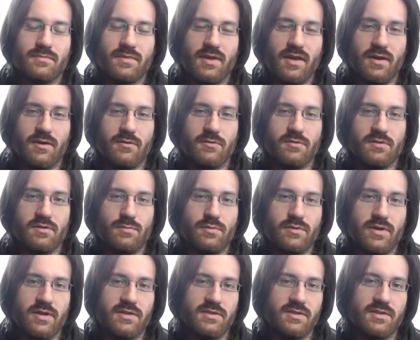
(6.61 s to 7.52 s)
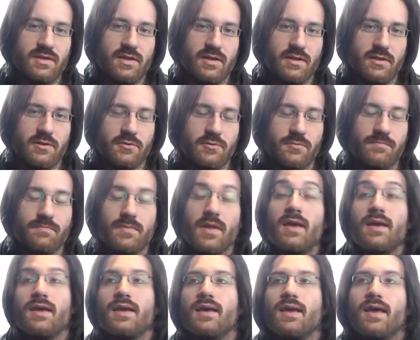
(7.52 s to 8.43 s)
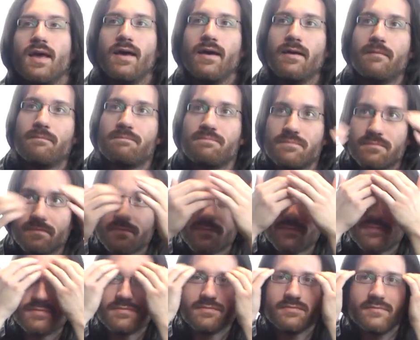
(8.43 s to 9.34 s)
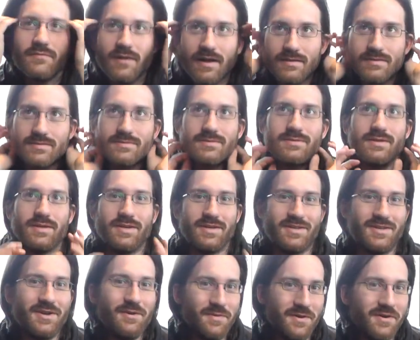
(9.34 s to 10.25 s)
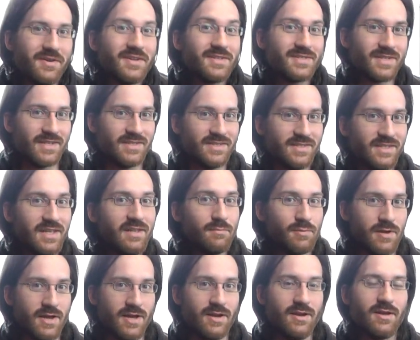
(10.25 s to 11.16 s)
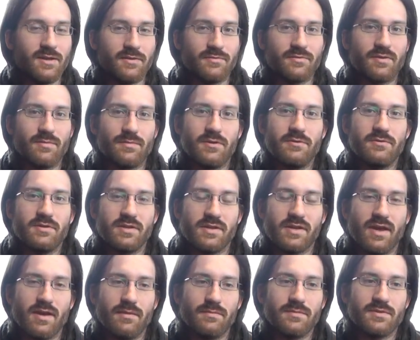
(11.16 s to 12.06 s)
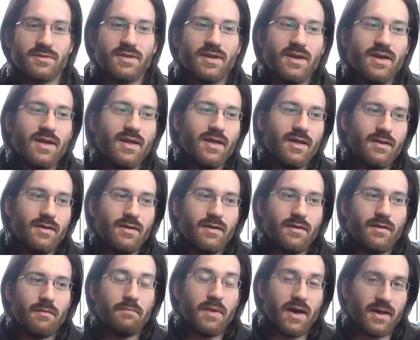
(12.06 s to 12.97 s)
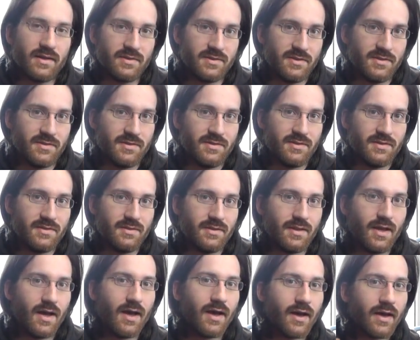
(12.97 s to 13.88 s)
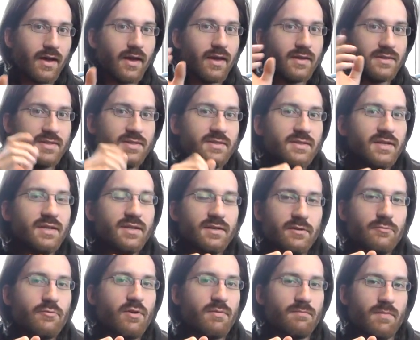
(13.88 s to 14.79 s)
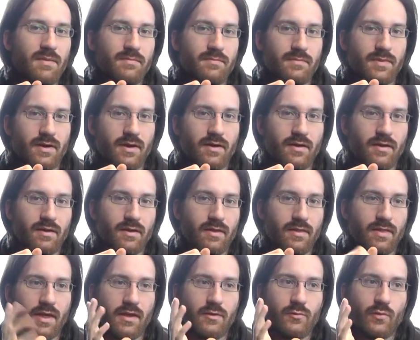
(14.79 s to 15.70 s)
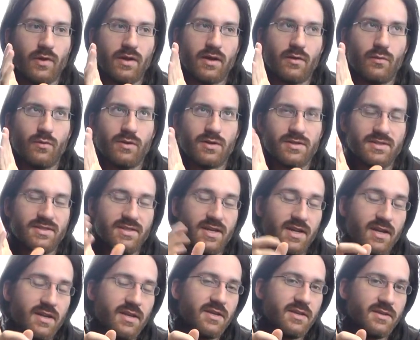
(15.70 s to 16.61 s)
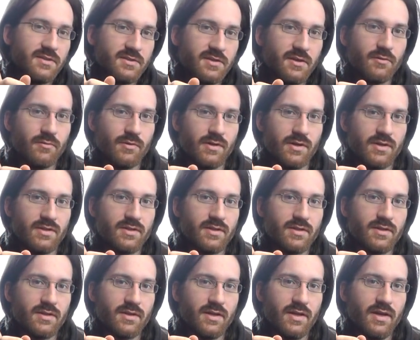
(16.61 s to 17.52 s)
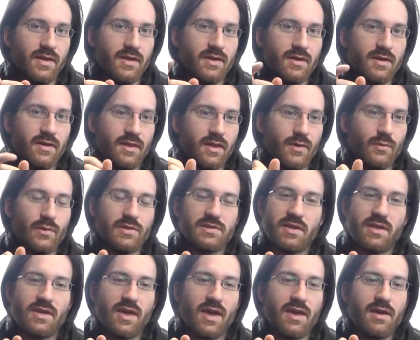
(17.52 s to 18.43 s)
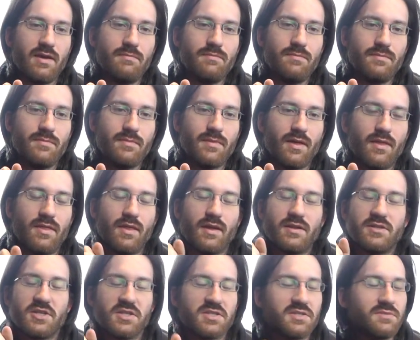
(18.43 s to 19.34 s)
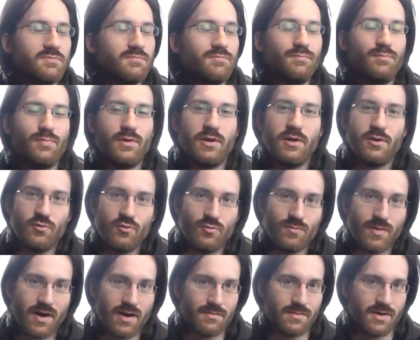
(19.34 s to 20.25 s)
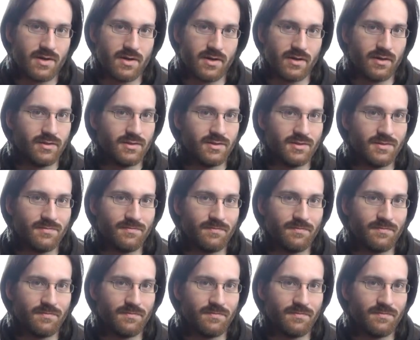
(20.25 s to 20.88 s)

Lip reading: Yeah, hold the presses, I know. Well, to be honest, I still play a lot of computer games. But I distinctly remember that when I was 10 years old, there was a game that just blew my mind.